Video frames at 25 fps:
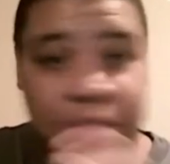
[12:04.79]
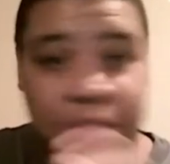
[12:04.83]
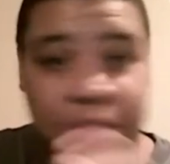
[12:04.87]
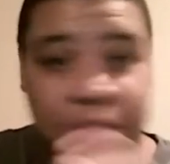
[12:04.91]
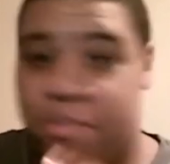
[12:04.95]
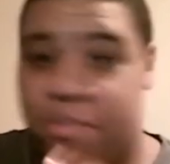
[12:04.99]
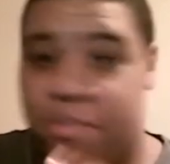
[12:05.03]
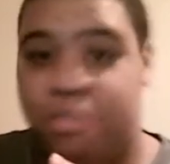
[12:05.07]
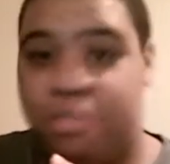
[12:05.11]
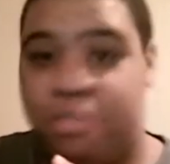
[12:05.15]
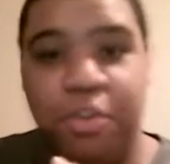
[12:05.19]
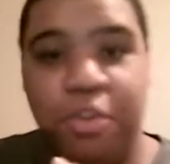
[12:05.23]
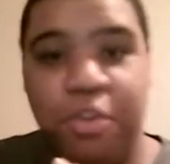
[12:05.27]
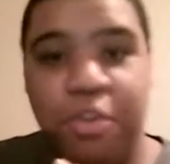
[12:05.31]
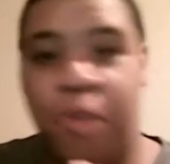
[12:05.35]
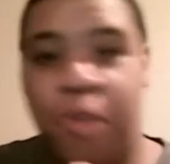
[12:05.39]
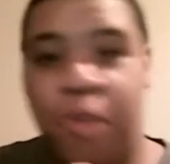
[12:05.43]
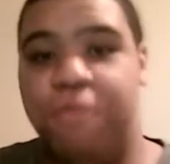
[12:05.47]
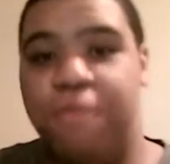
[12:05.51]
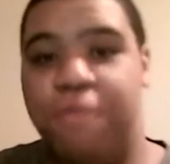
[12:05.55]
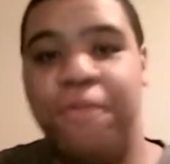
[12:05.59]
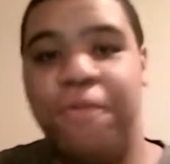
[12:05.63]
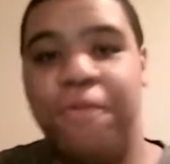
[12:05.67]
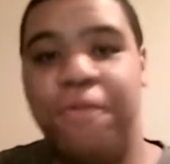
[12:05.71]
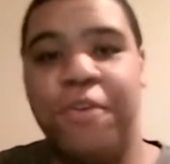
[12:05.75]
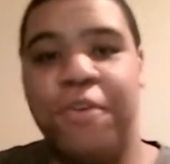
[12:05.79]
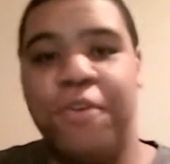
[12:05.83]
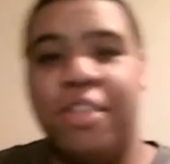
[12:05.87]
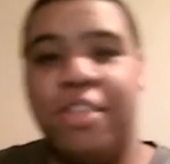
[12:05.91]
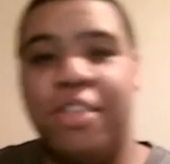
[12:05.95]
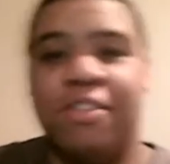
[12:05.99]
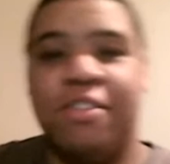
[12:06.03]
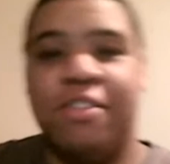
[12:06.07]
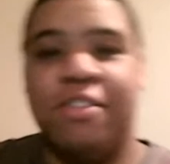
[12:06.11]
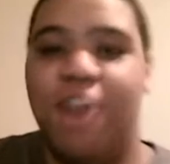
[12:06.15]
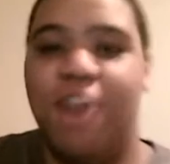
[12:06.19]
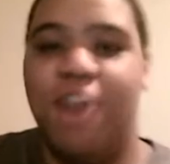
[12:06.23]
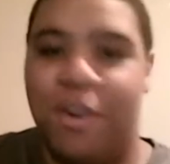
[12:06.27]

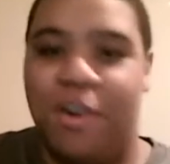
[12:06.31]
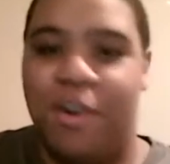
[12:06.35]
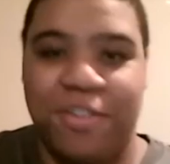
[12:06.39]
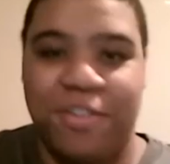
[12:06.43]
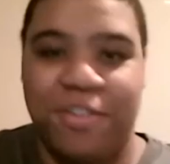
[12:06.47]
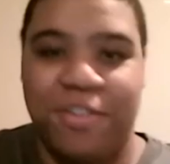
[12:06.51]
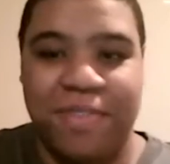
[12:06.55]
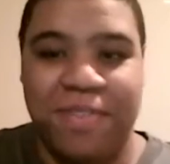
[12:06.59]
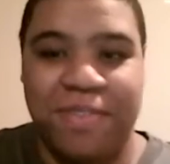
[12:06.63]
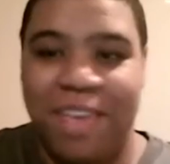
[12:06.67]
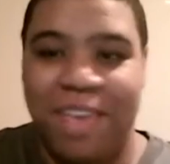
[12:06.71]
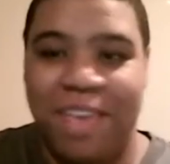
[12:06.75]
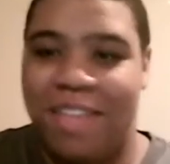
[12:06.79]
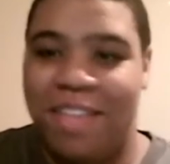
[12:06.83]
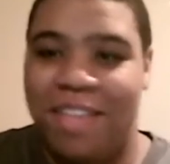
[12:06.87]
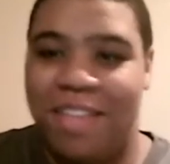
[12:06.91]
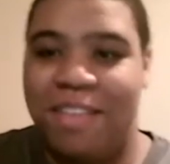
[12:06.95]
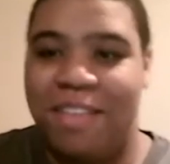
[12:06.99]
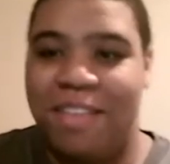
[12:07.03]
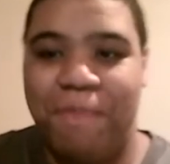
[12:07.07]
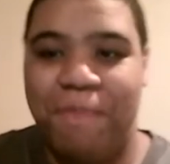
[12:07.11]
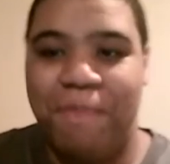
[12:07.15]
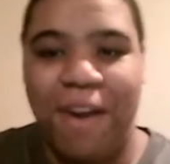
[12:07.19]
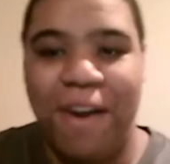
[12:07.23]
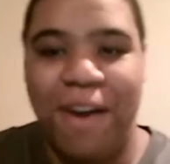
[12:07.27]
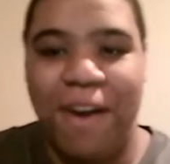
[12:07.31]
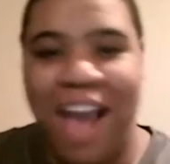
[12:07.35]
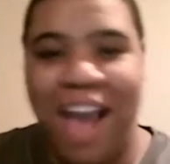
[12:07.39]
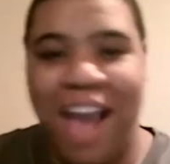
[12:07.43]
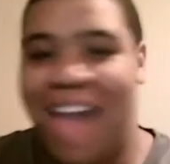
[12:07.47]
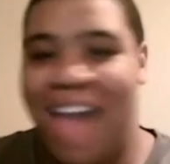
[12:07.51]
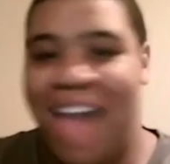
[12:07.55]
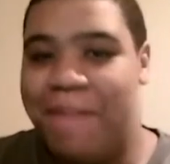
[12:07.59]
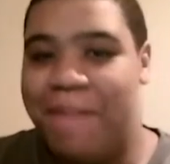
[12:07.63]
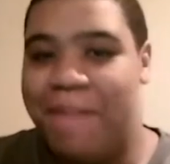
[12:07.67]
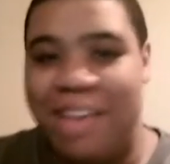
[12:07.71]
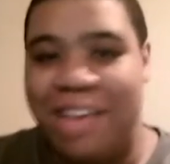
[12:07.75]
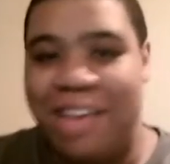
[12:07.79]
Because this part
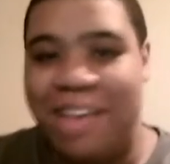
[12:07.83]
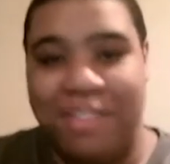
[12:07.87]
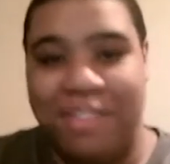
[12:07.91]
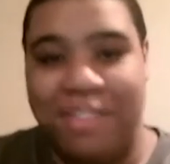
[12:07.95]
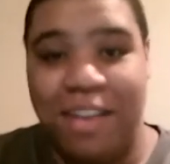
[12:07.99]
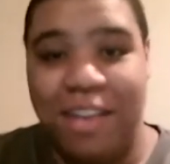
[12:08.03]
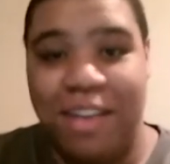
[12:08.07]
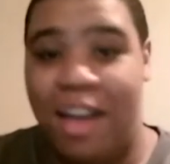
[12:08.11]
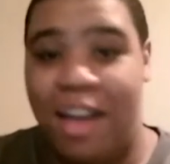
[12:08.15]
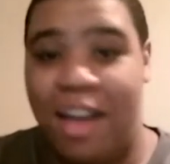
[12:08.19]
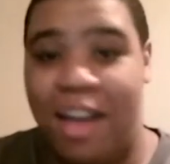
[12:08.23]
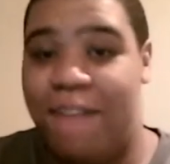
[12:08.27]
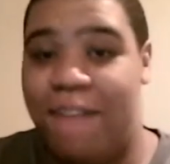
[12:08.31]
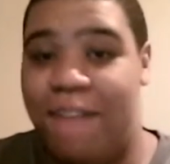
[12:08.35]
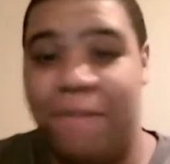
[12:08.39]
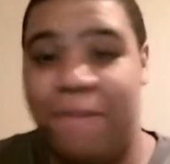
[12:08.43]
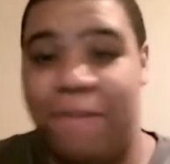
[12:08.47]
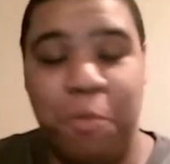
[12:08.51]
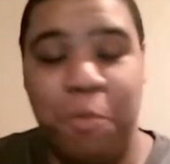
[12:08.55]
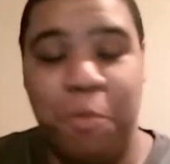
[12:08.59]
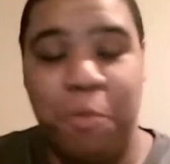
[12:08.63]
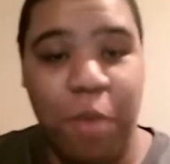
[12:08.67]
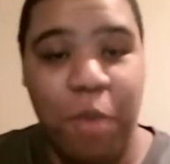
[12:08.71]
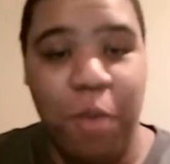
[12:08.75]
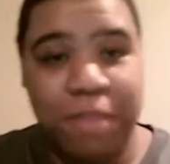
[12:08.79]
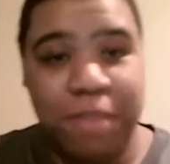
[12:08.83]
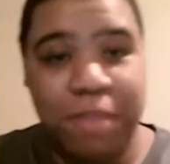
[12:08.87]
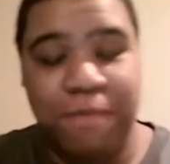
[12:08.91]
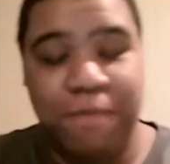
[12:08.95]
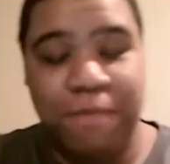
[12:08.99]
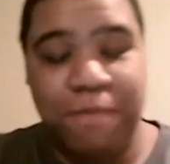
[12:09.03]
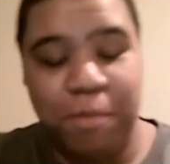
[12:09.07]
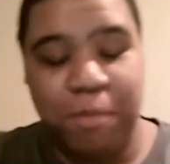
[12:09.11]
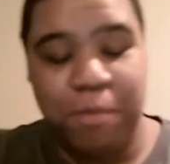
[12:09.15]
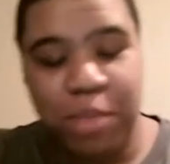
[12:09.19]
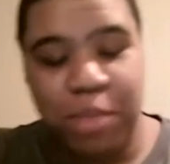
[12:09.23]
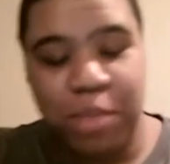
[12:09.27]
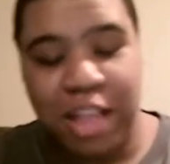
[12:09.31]
animated, from
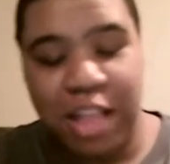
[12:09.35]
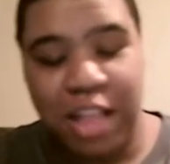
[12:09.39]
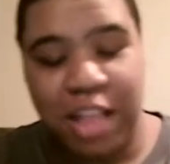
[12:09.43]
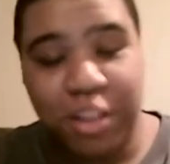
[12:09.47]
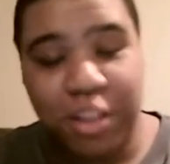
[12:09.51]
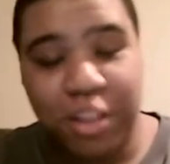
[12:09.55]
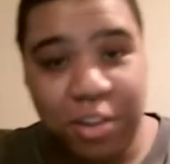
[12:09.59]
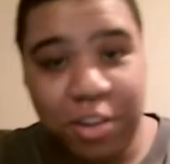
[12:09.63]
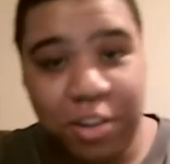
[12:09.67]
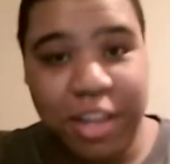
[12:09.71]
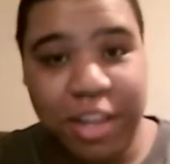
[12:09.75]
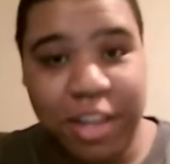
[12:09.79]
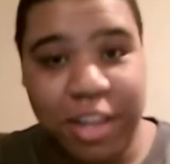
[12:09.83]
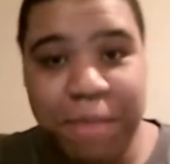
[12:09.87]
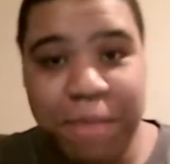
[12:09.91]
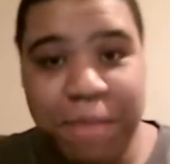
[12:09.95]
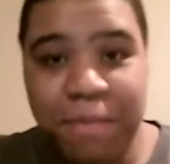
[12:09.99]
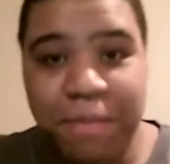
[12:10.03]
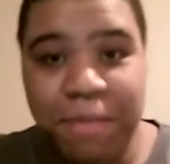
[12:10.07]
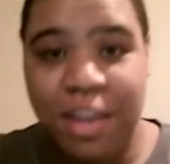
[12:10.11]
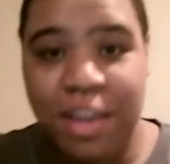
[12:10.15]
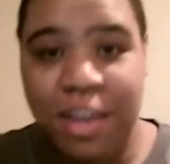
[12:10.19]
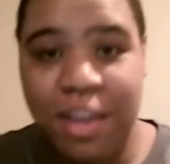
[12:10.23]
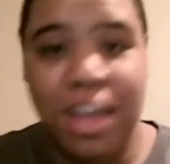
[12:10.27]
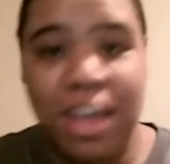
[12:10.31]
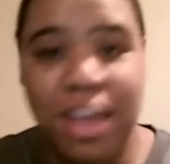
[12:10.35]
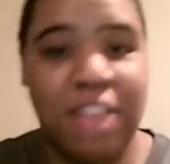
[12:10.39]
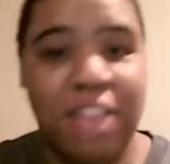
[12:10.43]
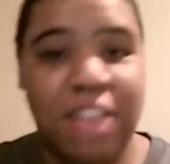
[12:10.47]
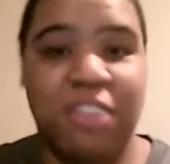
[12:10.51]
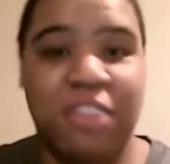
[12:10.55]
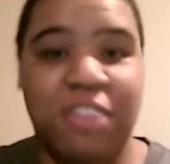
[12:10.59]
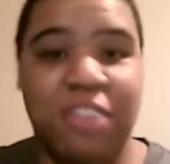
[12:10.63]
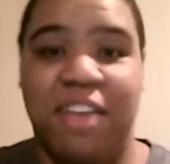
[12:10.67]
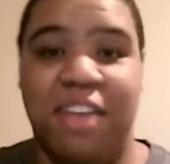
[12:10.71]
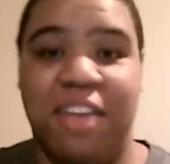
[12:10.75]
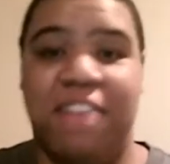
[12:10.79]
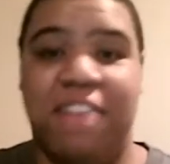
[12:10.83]
that little clip, it
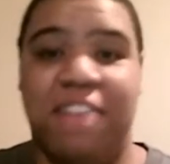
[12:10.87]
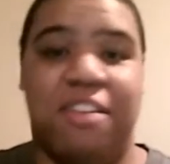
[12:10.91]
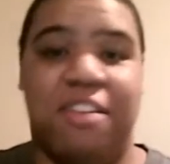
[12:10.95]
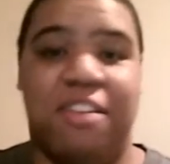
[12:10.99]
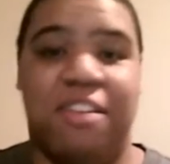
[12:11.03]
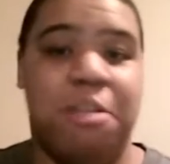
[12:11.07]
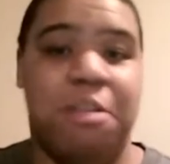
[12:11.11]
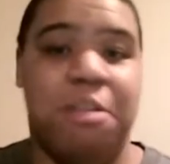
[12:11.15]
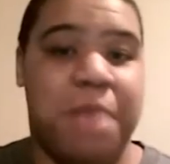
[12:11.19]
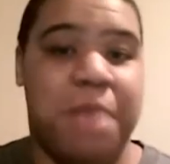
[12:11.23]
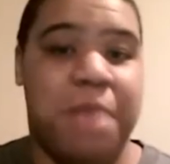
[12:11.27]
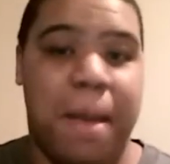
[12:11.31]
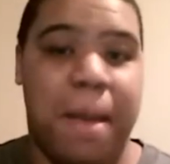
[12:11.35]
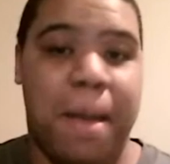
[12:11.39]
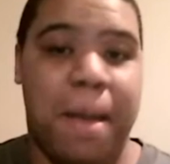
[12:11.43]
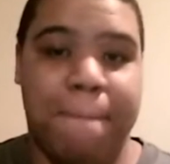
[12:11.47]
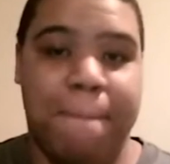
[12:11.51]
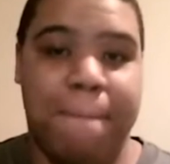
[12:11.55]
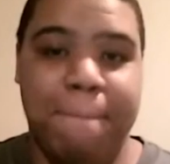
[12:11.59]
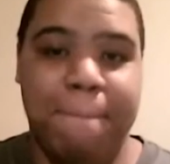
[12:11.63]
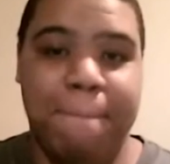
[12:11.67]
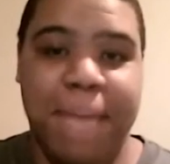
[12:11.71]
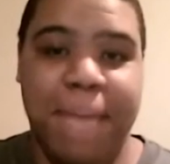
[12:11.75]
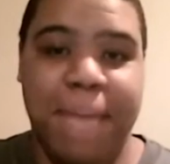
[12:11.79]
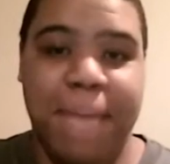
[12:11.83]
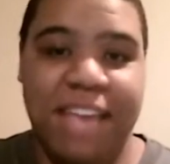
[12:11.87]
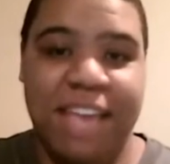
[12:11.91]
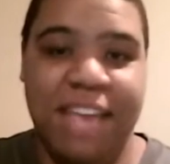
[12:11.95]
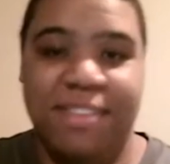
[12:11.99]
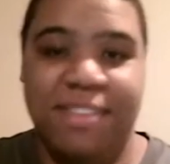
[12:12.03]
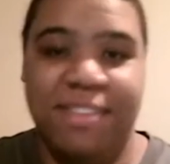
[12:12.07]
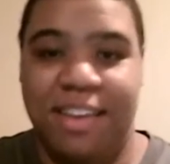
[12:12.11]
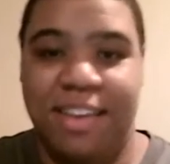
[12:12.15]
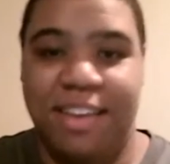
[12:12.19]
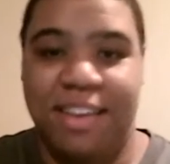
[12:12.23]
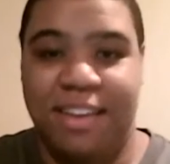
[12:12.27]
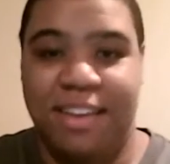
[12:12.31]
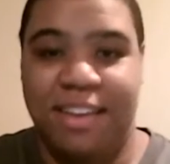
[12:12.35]
looks like it's going to be
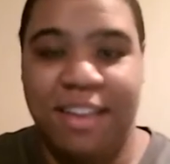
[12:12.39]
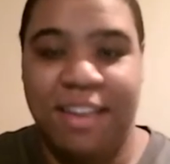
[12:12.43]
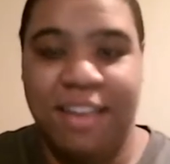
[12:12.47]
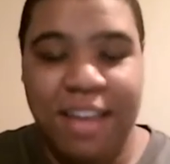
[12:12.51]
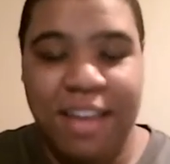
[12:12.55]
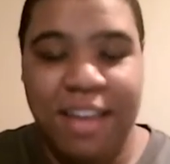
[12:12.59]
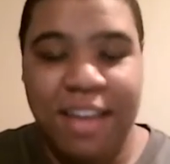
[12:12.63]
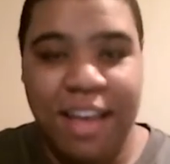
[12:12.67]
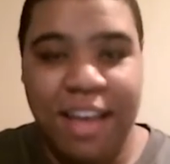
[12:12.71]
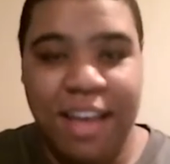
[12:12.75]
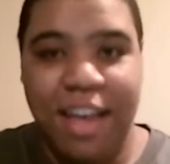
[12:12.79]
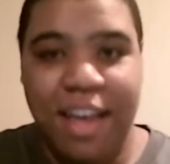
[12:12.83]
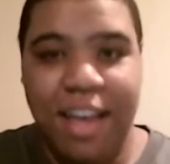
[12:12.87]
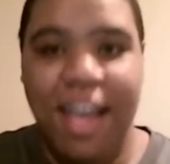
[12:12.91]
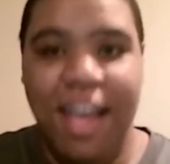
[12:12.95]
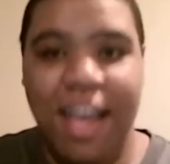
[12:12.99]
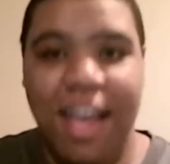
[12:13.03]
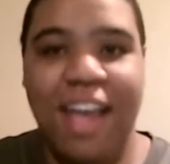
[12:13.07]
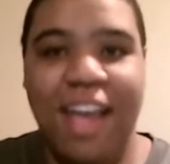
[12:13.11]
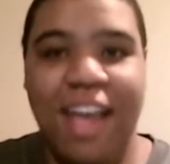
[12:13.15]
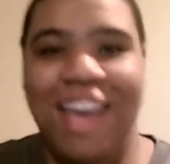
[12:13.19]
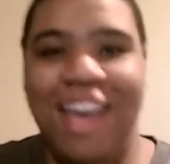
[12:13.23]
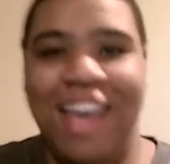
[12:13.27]
amazing. And